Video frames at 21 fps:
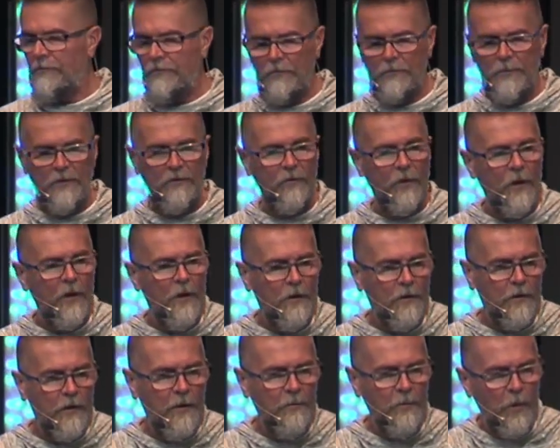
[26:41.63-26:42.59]
you from this.
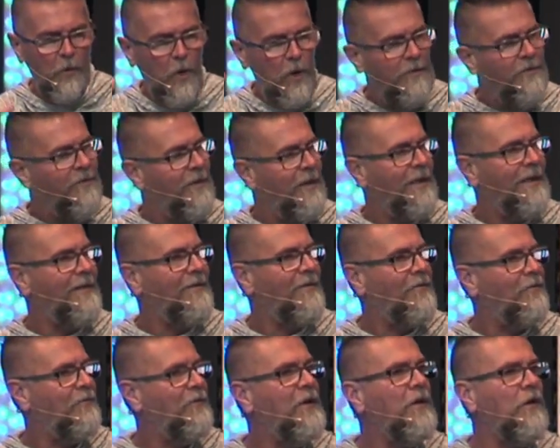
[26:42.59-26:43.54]
The number one thing
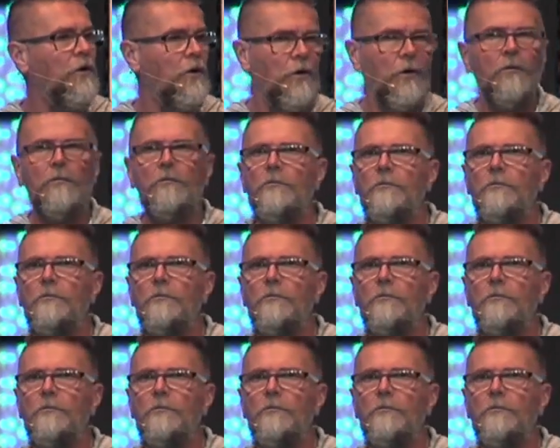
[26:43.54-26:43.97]
is fear.